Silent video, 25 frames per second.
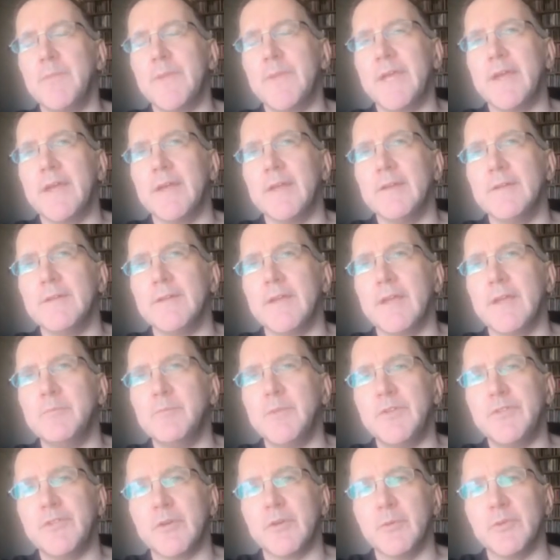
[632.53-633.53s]
and
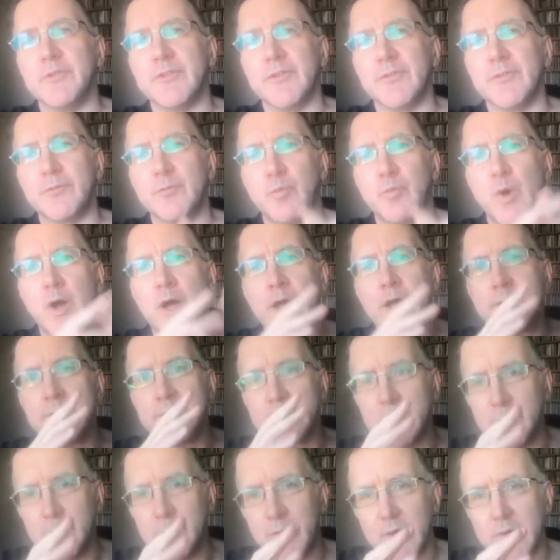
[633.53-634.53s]
music was just one
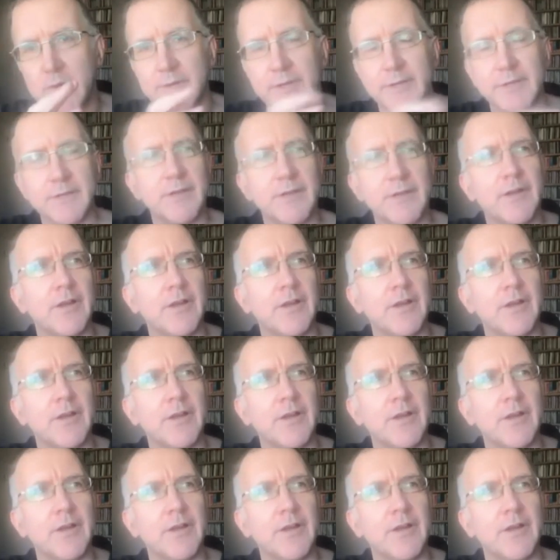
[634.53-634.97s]
component